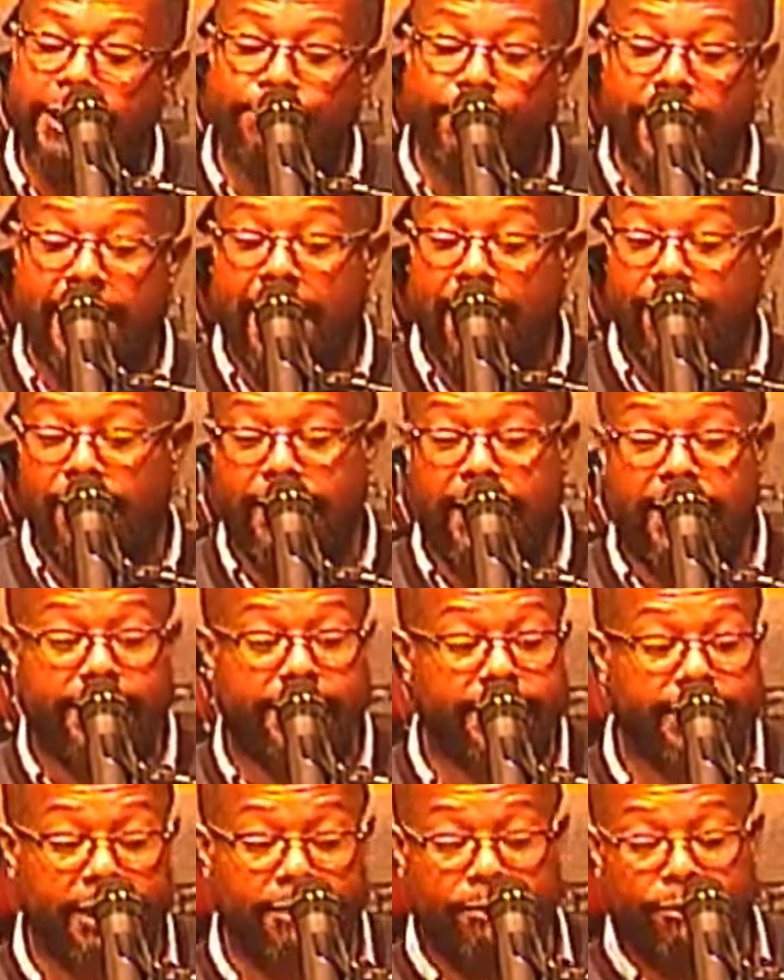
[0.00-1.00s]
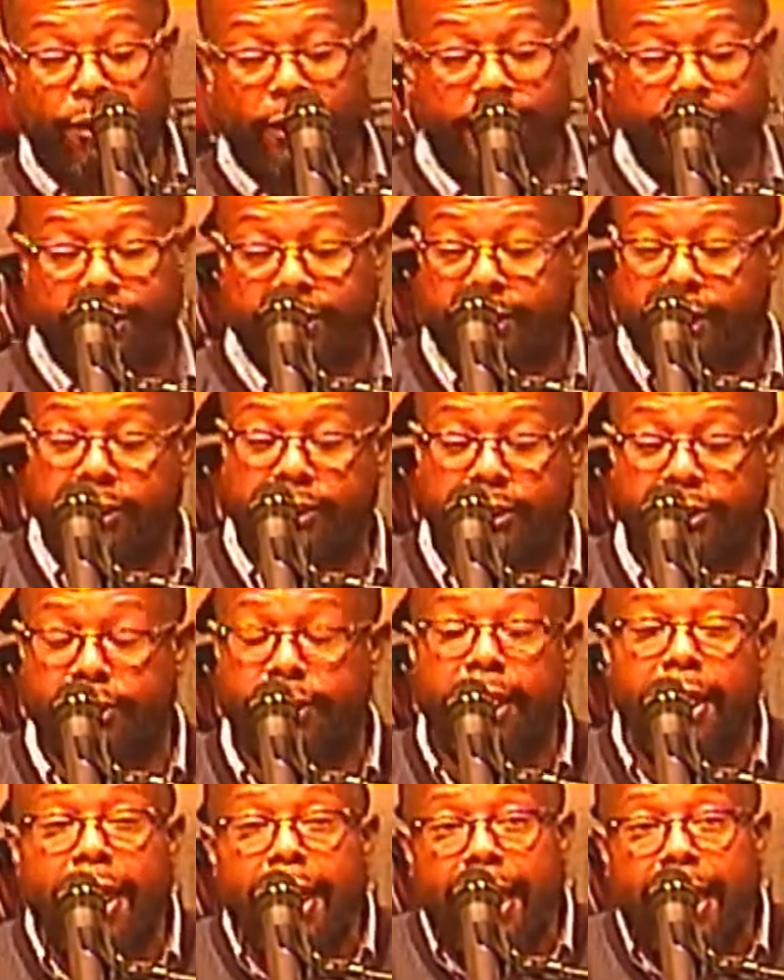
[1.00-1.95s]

But now, ladies and gentlemen, brothers and sisters,